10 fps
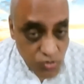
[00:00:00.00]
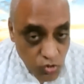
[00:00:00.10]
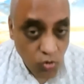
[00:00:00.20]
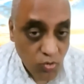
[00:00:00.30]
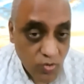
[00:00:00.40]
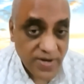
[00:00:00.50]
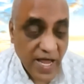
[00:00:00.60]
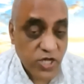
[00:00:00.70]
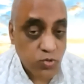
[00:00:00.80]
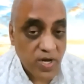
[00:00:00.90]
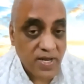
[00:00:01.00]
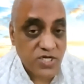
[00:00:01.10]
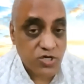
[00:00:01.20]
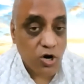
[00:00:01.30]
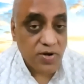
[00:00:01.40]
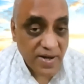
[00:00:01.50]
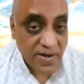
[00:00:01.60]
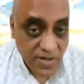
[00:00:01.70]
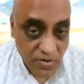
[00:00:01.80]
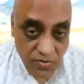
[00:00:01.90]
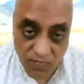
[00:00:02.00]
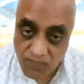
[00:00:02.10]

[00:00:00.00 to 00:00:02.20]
No, it actually does not end here.